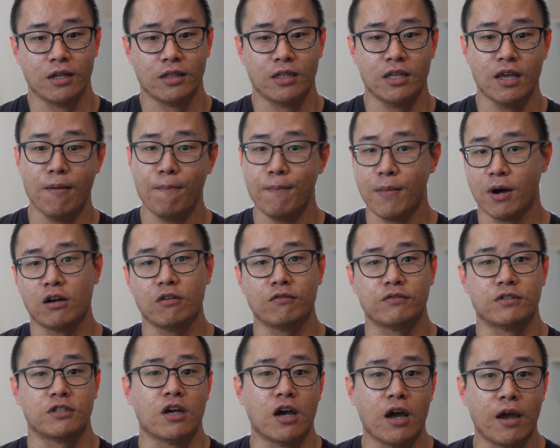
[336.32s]
The amount
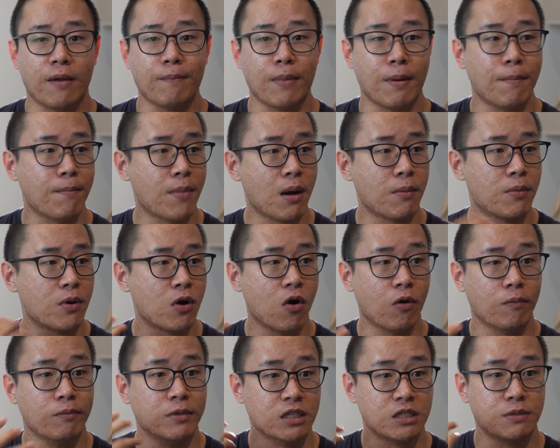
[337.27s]
of time my mom
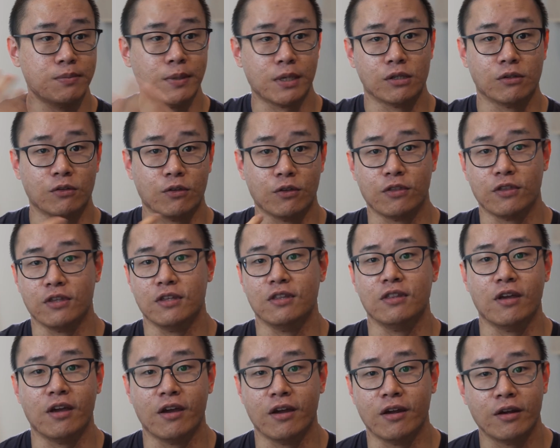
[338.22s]
caught me speaking to
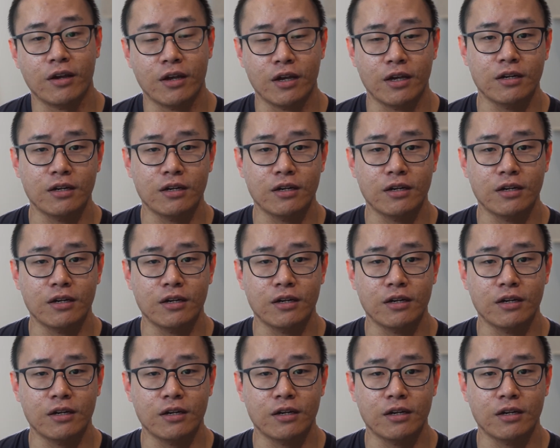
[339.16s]
thin air,